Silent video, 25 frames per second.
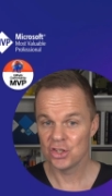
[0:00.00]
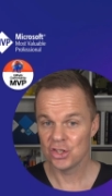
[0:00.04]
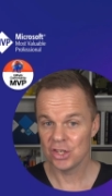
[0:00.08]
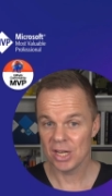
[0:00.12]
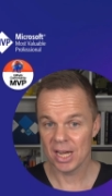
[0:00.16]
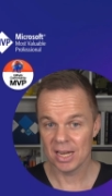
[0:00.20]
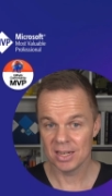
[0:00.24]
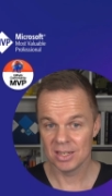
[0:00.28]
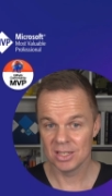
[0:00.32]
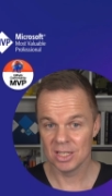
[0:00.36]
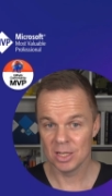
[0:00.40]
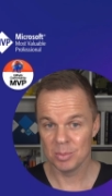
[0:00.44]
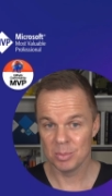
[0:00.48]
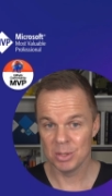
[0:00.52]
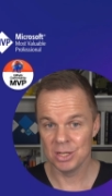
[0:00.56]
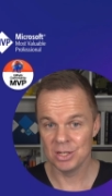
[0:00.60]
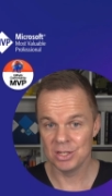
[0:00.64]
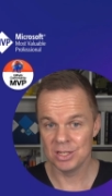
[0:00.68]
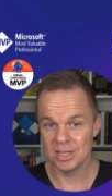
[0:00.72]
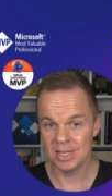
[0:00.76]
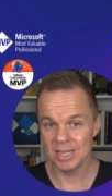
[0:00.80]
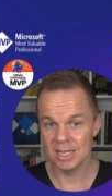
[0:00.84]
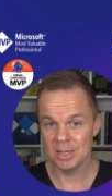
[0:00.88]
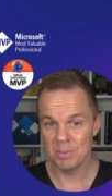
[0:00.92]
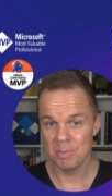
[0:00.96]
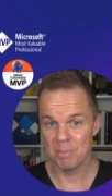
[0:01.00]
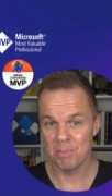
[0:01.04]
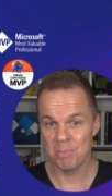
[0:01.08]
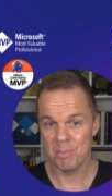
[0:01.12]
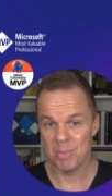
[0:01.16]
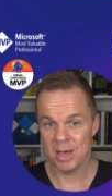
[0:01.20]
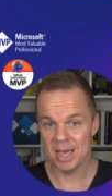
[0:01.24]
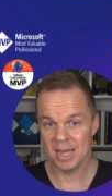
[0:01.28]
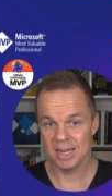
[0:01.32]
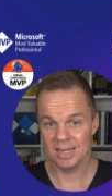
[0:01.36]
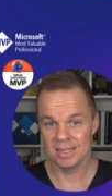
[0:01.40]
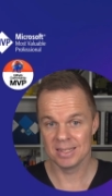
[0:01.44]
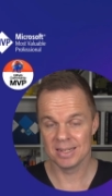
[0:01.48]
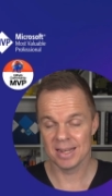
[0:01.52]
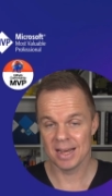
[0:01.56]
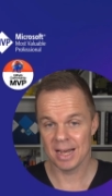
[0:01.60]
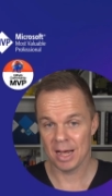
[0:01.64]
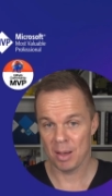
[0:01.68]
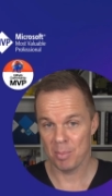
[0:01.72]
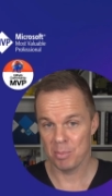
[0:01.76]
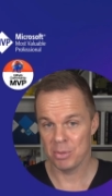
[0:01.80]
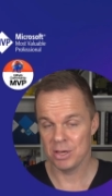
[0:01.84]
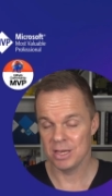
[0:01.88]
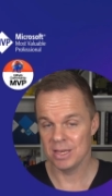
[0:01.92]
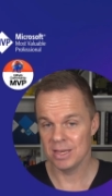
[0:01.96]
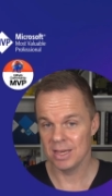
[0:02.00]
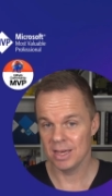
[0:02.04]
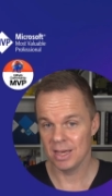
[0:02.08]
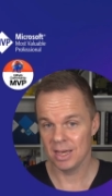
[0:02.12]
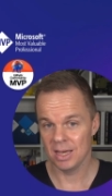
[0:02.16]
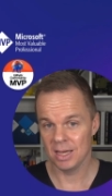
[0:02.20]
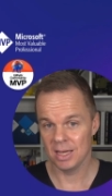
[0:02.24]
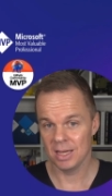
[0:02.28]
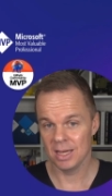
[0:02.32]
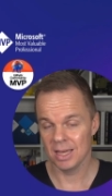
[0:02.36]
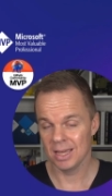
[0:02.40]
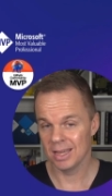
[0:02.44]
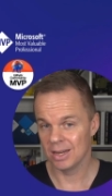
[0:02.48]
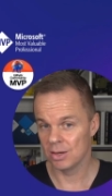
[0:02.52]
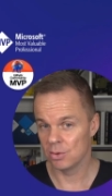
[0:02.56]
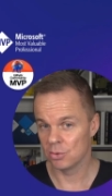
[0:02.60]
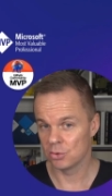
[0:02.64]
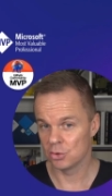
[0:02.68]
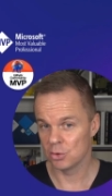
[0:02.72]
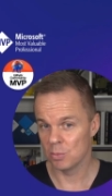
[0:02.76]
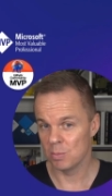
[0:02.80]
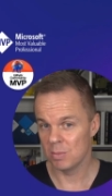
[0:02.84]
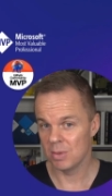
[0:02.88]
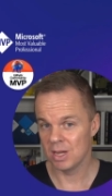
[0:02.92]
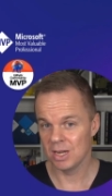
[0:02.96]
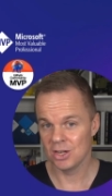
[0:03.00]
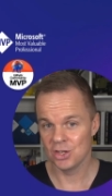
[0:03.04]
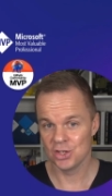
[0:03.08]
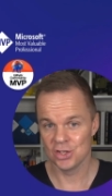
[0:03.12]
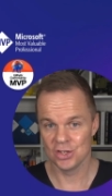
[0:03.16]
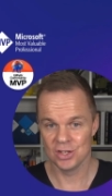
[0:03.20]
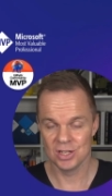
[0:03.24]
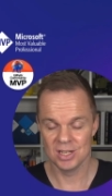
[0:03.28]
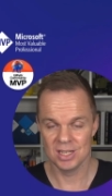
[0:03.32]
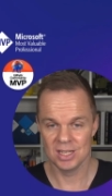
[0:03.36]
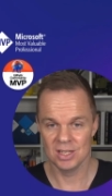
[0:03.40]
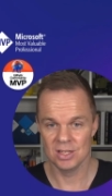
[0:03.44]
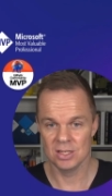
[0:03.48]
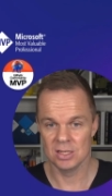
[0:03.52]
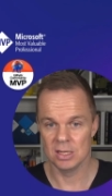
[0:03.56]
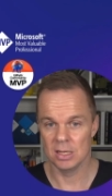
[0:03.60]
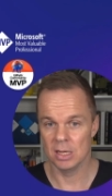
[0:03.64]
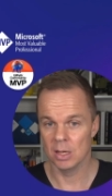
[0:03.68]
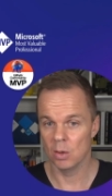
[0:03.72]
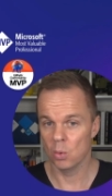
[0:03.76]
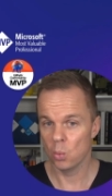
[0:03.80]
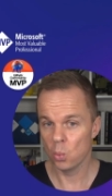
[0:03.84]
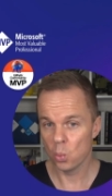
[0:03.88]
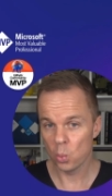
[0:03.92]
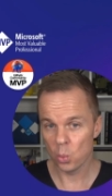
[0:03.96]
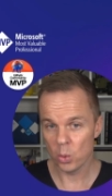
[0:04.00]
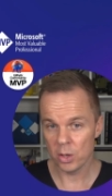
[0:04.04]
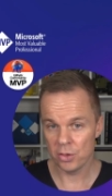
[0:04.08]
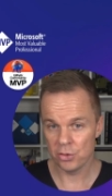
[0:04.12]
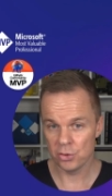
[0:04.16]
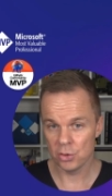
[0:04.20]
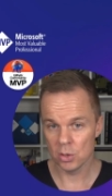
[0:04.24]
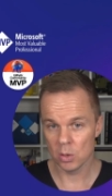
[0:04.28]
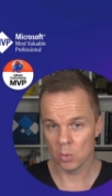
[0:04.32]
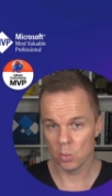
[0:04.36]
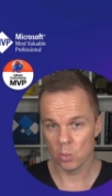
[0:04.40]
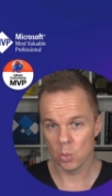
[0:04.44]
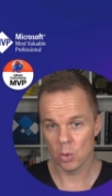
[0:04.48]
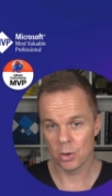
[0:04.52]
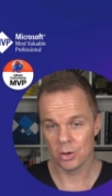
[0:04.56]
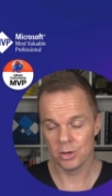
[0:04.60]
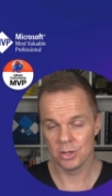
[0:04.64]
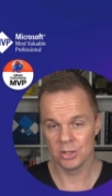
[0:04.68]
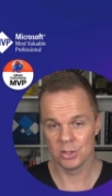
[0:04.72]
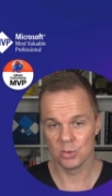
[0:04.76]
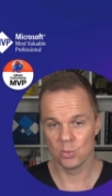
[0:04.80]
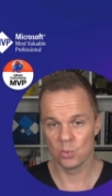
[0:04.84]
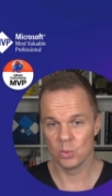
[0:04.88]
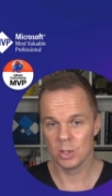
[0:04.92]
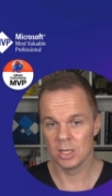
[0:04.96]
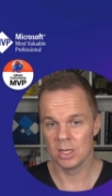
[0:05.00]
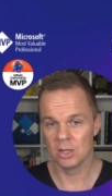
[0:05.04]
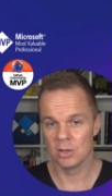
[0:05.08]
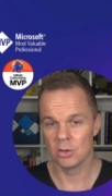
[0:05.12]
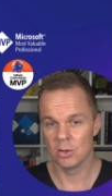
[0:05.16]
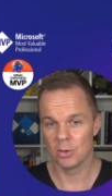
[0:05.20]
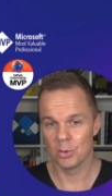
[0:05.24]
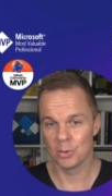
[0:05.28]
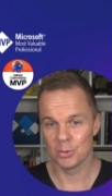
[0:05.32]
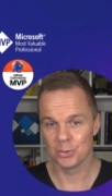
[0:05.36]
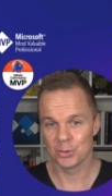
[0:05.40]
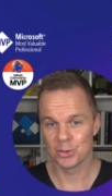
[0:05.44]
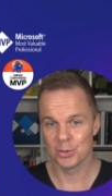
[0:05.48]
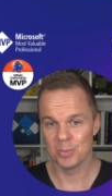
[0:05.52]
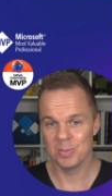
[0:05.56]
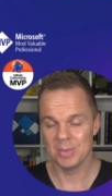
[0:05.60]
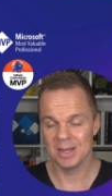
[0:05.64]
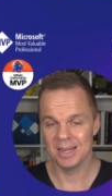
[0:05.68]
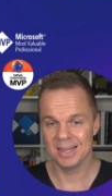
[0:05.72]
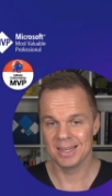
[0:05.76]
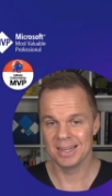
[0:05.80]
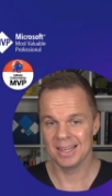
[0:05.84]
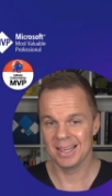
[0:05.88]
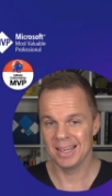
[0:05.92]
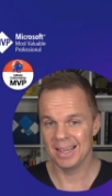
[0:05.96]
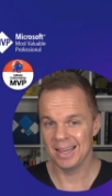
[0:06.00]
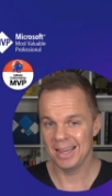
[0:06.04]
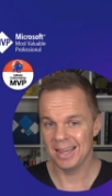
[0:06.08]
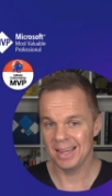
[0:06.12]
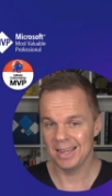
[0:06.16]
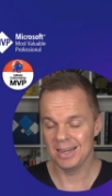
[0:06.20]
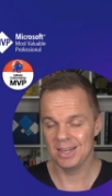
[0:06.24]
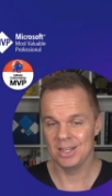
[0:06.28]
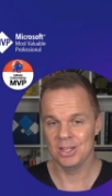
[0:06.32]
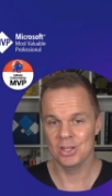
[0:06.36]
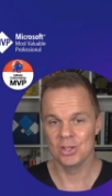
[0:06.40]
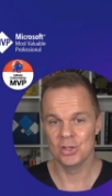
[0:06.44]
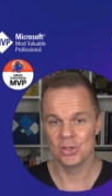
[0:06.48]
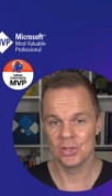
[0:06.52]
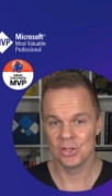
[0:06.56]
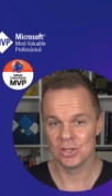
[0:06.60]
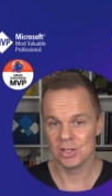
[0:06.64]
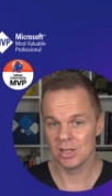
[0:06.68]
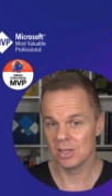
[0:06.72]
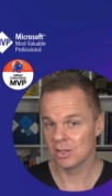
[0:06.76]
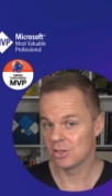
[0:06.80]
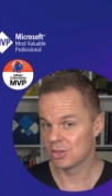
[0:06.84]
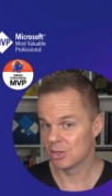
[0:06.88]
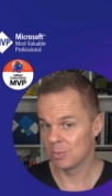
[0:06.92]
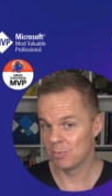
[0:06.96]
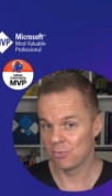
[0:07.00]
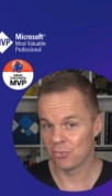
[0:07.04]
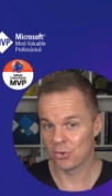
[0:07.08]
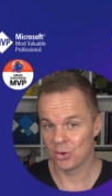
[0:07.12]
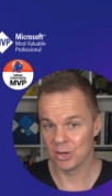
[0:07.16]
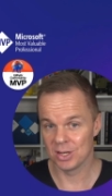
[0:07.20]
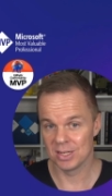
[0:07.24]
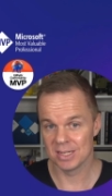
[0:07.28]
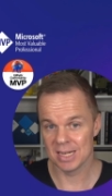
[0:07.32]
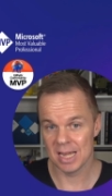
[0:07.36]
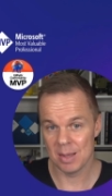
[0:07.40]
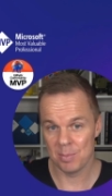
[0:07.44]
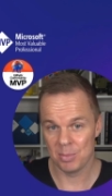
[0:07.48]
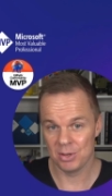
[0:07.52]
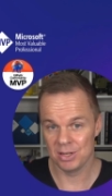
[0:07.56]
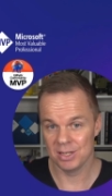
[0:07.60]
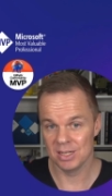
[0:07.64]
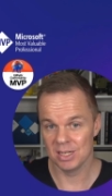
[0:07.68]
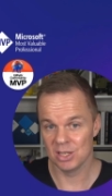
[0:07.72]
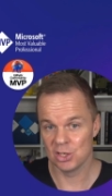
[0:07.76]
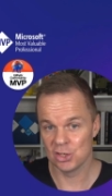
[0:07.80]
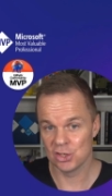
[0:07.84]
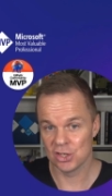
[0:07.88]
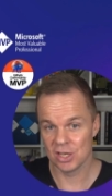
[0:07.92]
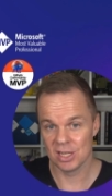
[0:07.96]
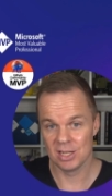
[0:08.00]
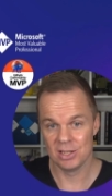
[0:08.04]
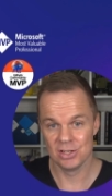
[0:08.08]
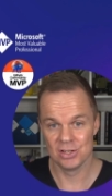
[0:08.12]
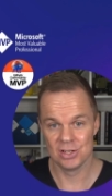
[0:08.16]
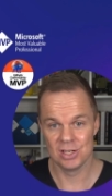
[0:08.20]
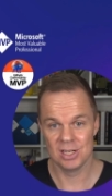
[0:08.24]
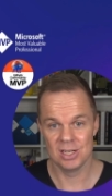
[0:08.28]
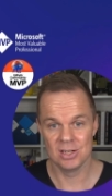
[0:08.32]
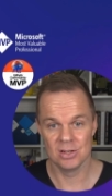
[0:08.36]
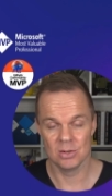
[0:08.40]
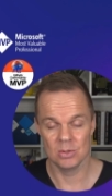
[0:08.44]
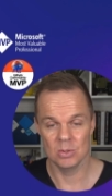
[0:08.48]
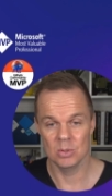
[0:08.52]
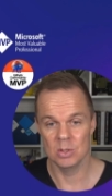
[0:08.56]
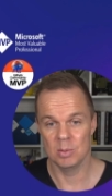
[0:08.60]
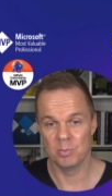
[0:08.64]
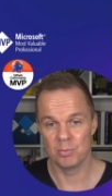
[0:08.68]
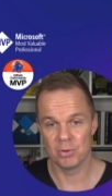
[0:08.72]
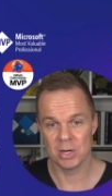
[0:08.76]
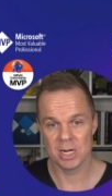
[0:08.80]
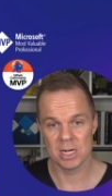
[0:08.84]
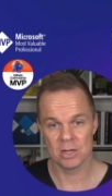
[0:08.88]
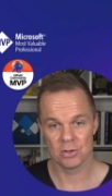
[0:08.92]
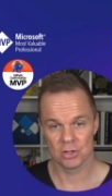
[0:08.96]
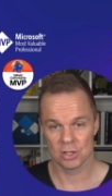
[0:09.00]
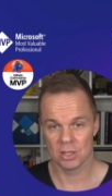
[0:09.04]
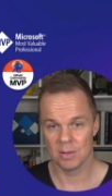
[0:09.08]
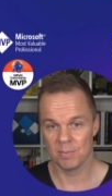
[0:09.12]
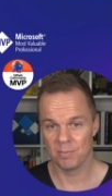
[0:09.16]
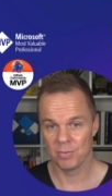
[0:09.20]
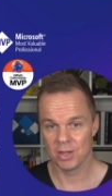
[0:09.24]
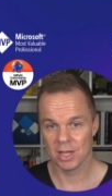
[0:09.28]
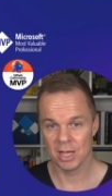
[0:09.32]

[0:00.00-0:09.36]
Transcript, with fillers: ChatGPT based RPA and automation is here. With your words, we can automate any system, for example, an Excel sheet or a browser.